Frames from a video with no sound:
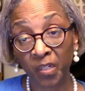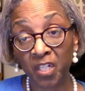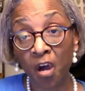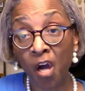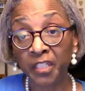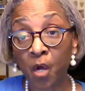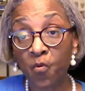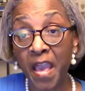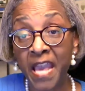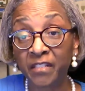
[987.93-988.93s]
God don't
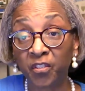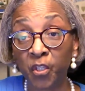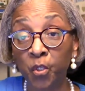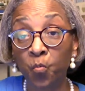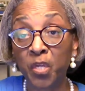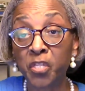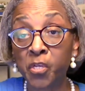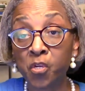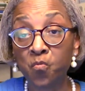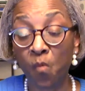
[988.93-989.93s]
answer you when you
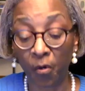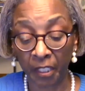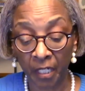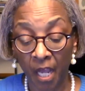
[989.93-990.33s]
want it,